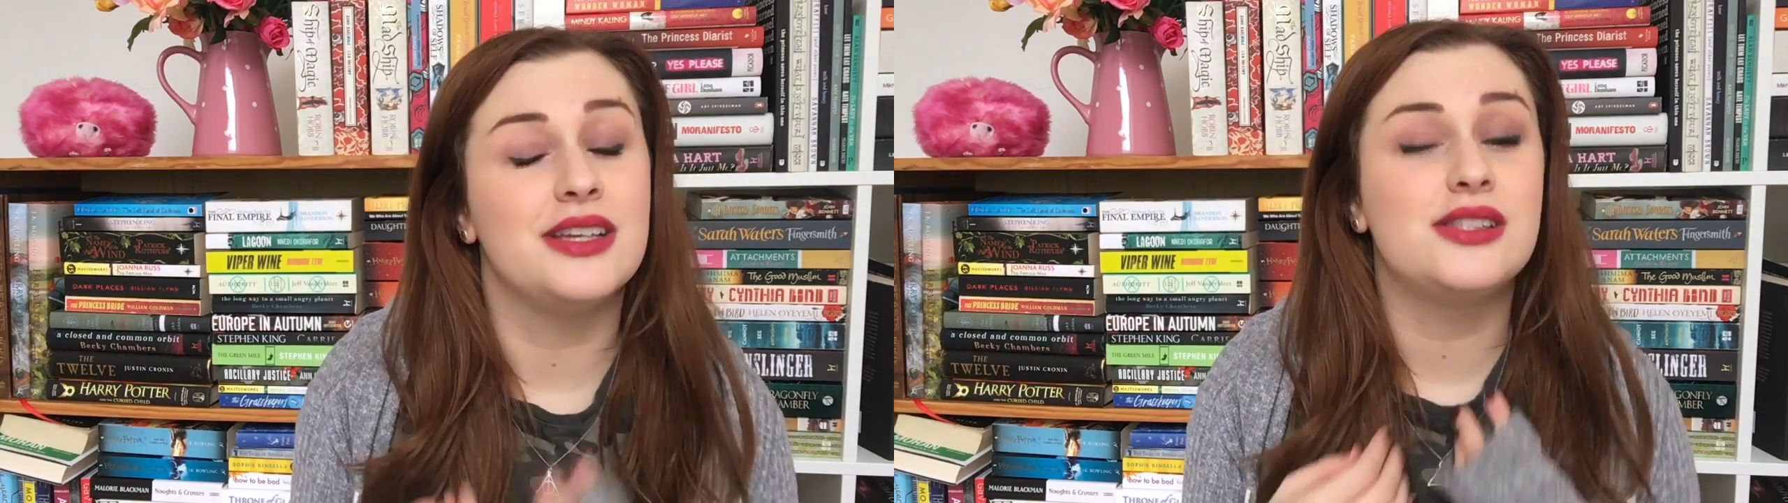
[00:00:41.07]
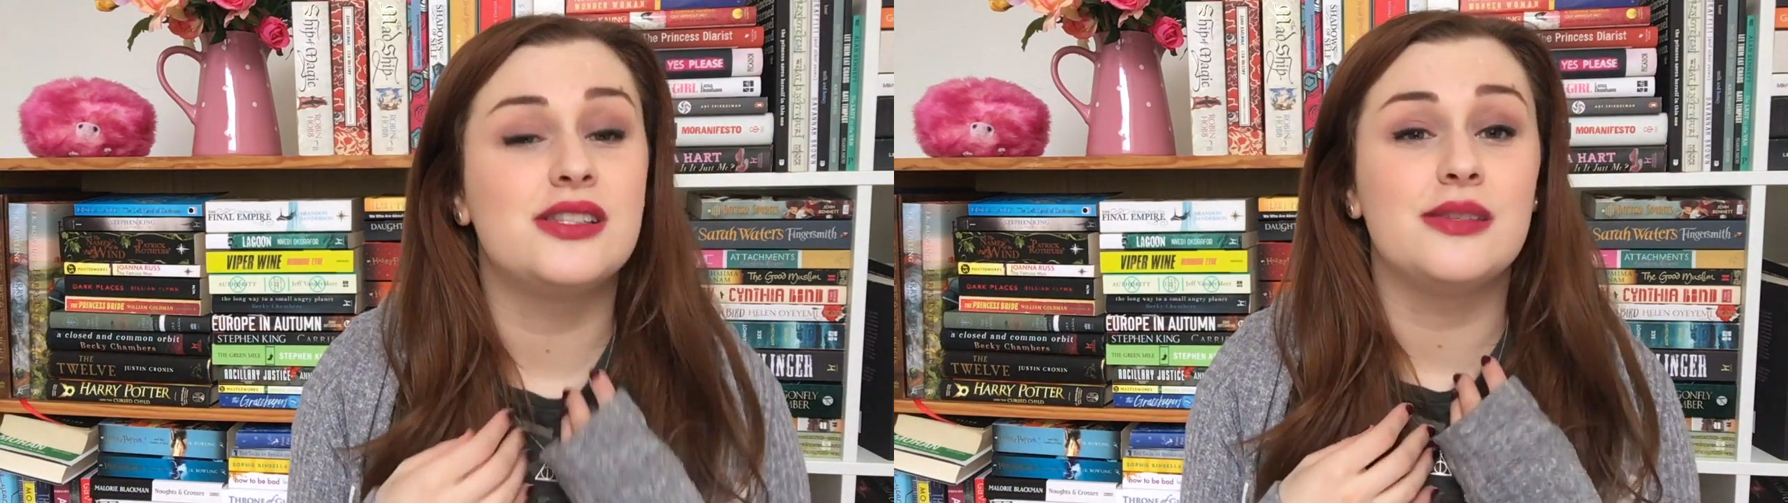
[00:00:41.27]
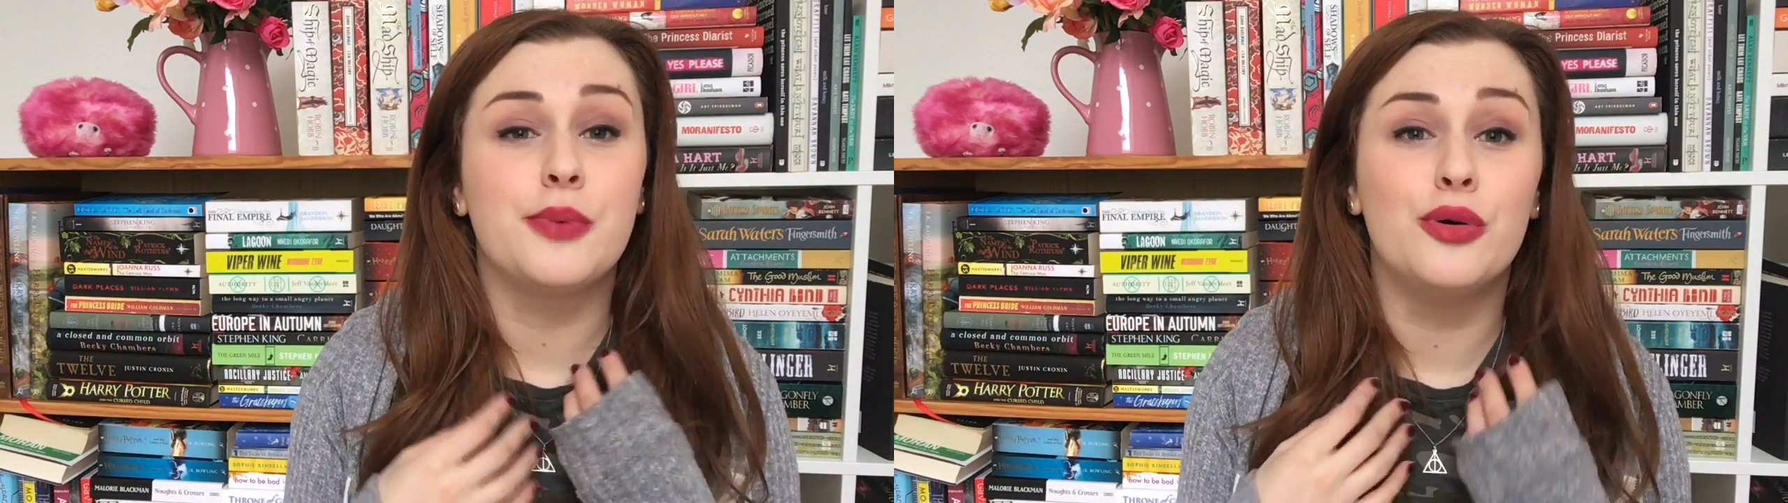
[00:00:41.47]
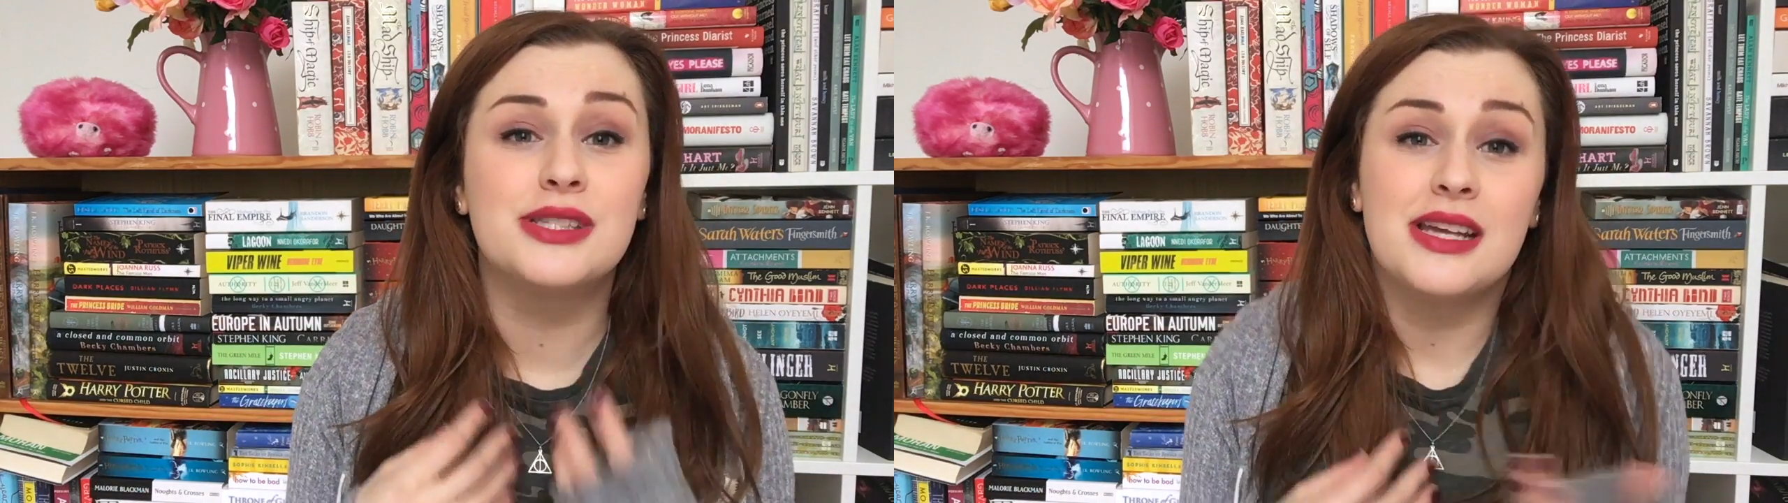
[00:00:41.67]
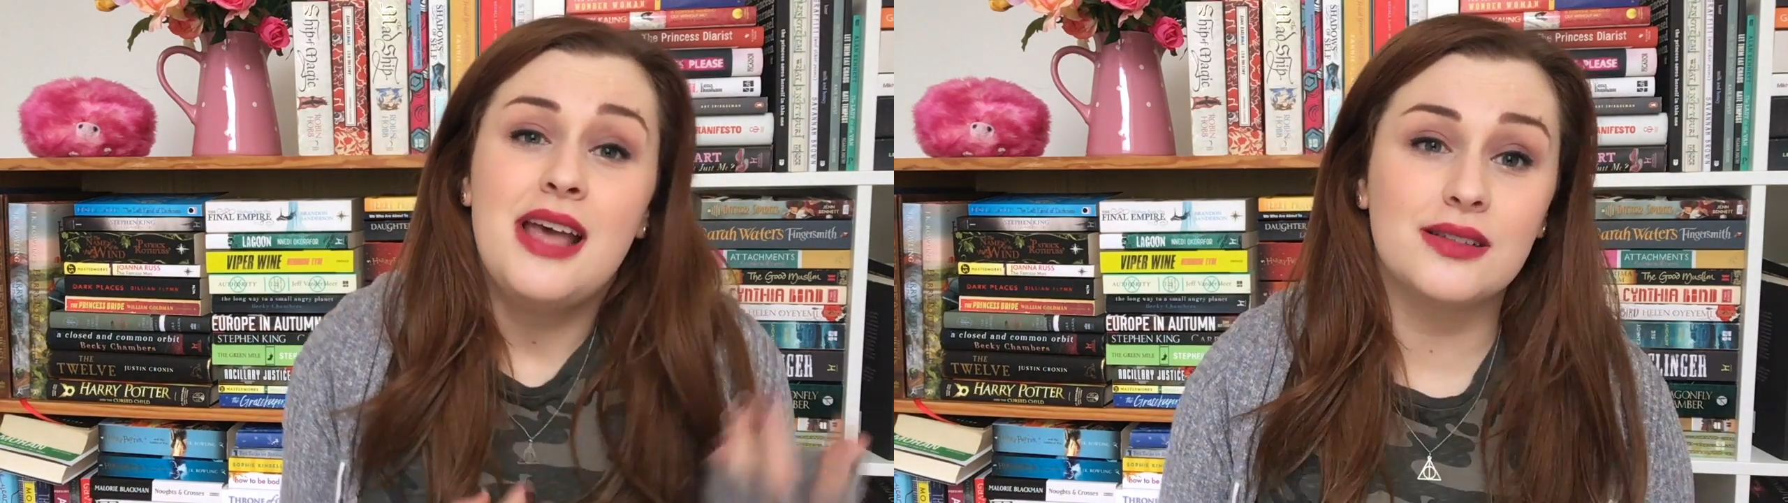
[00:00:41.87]
I used to
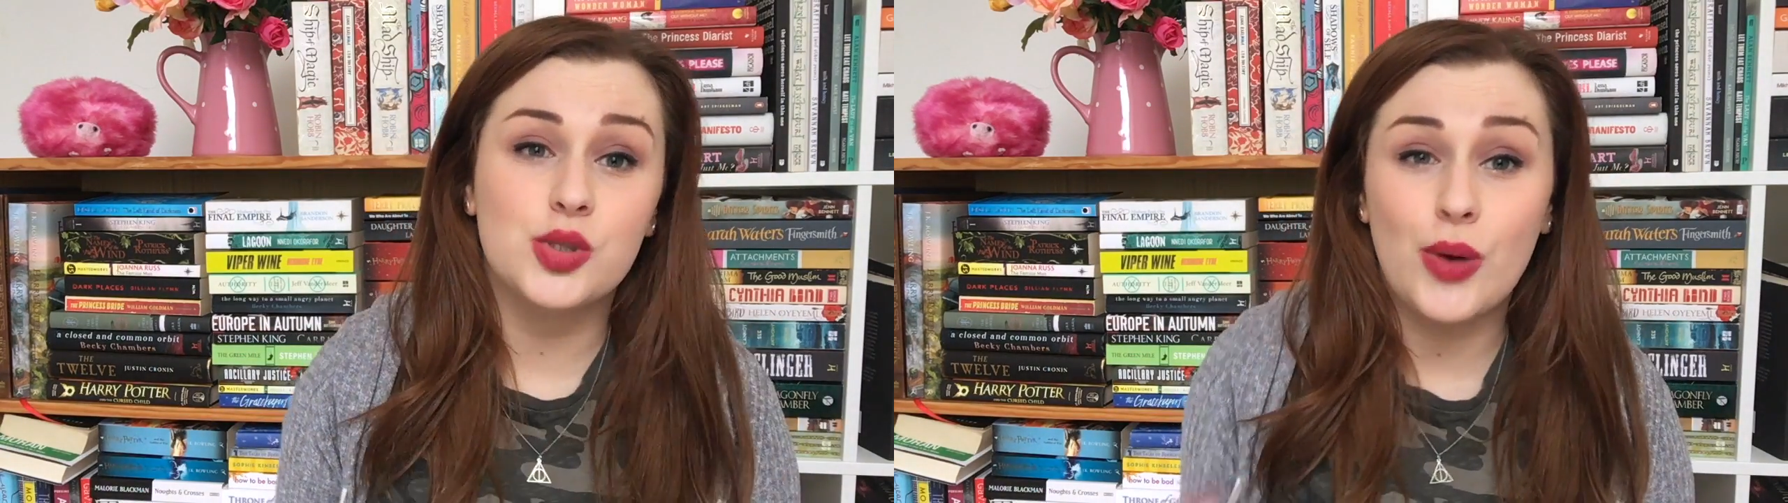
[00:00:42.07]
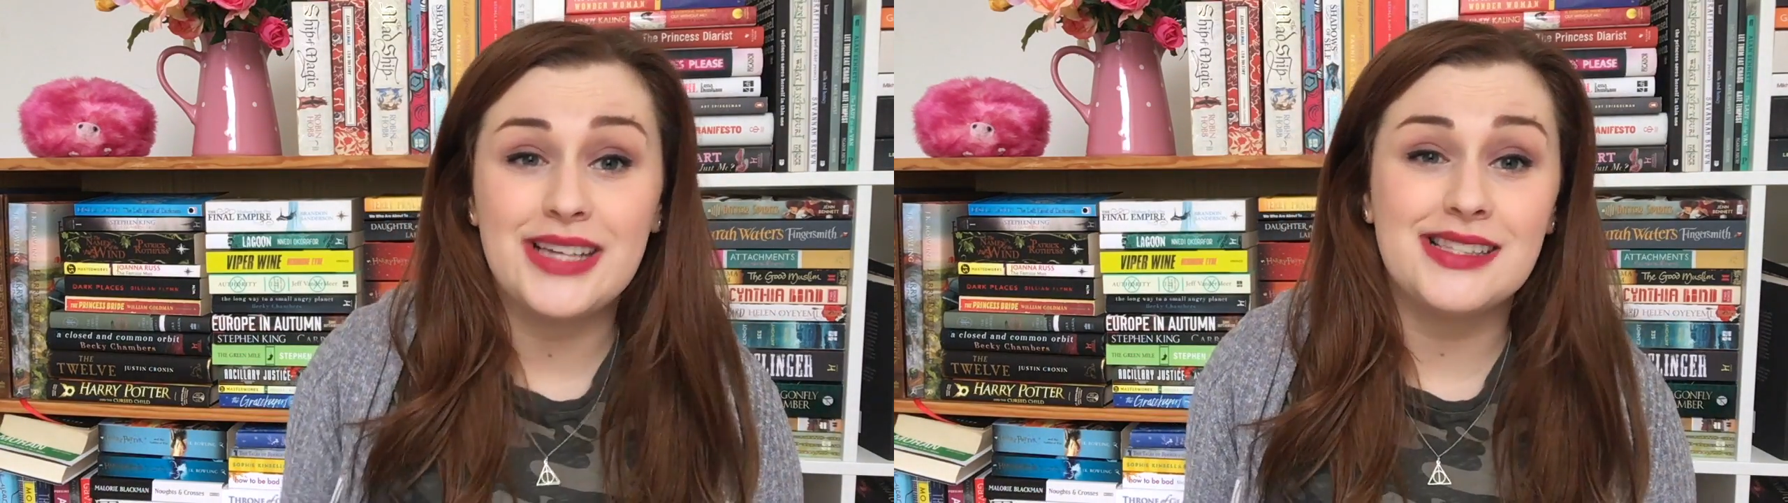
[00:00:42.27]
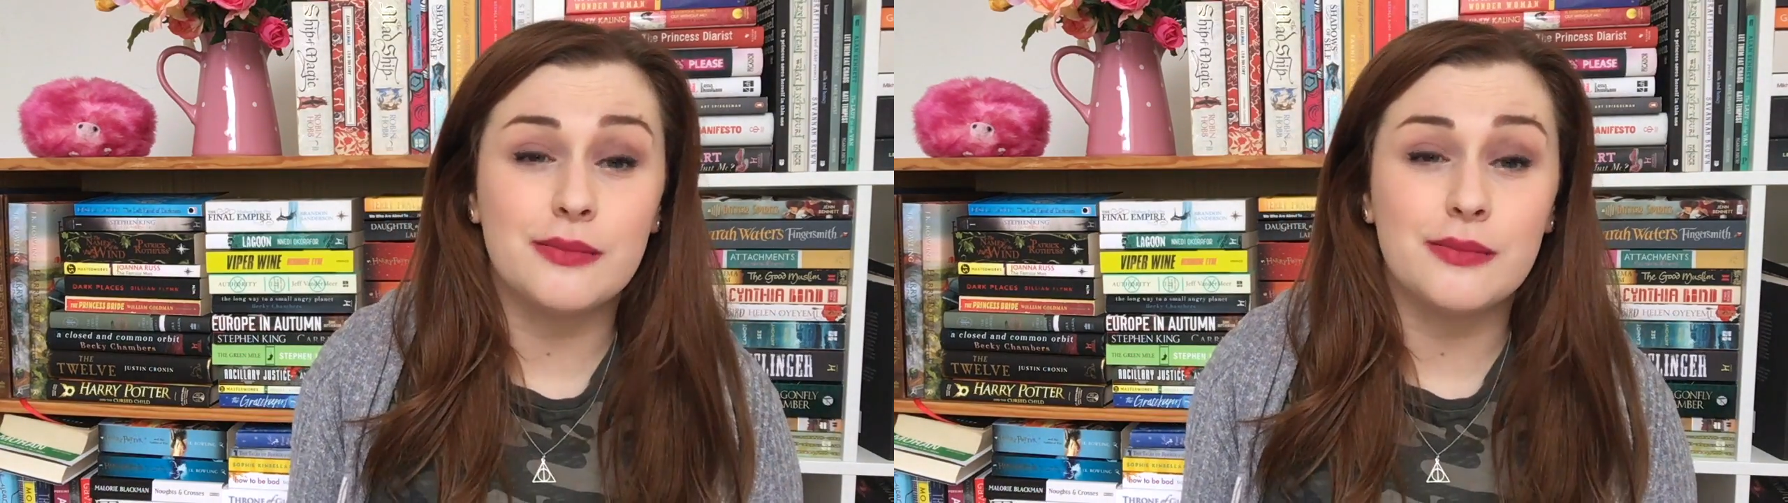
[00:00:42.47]
post twice